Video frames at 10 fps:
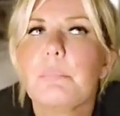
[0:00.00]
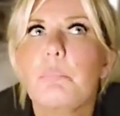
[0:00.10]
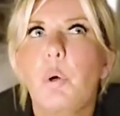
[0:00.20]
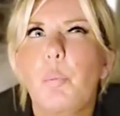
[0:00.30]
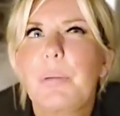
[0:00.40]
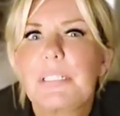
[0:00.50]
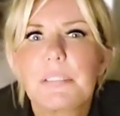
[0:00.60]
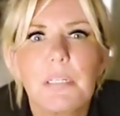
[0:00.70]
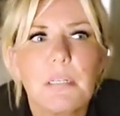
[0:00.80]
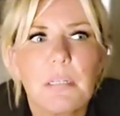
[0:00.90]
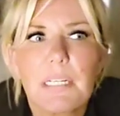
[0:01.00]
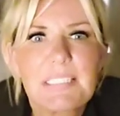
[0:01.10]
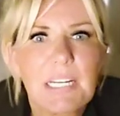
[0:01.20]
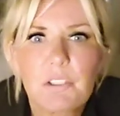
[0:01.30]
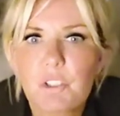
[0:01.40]
morbid
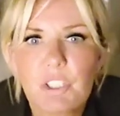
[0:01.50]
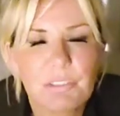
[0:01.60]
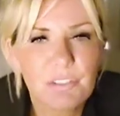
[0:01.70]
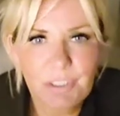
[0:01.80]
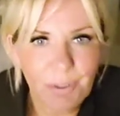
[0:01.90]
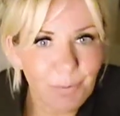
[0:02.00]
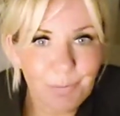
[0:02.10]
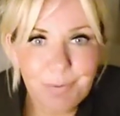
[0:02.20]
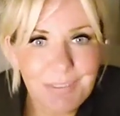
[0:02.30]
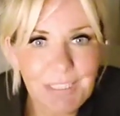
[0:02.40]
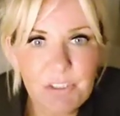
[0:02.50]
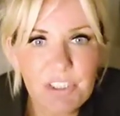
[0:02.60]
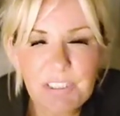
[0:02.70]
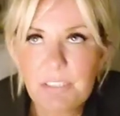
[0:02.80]
attention, so attention